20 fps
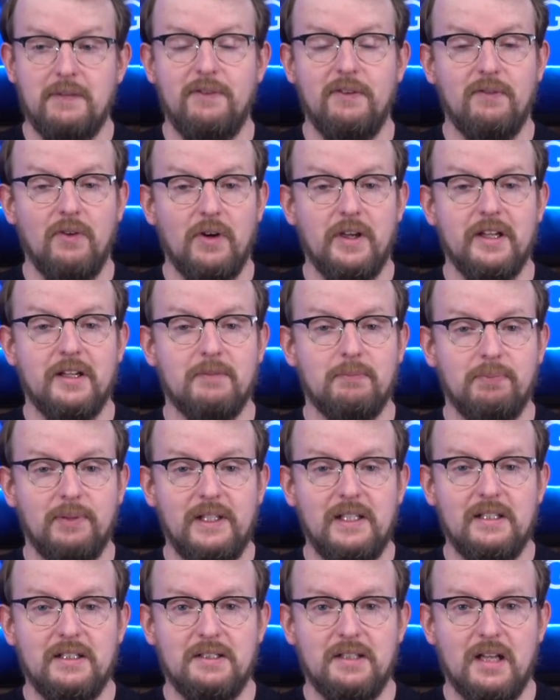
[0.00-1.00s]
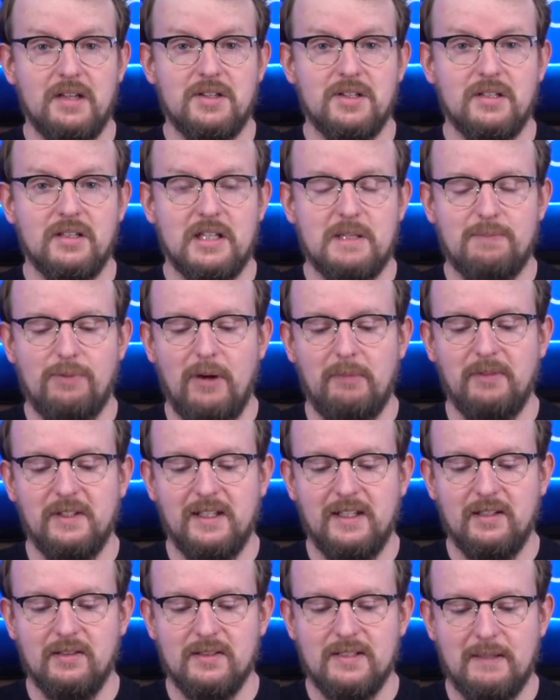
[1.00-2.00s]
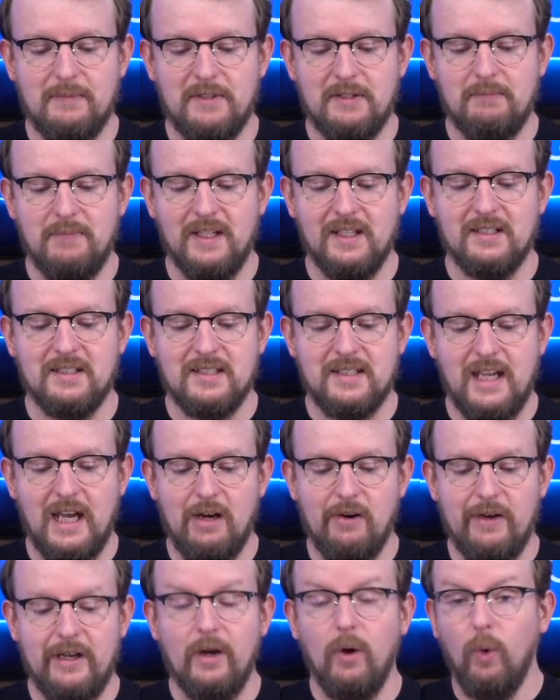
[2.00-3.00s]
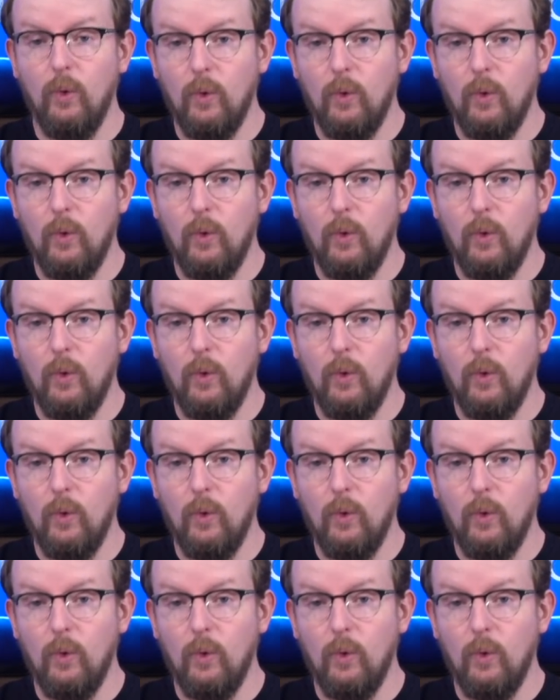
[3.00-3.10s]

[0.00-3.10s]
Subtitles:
And if you've already completed a dungeon, this probably kills something big and scary.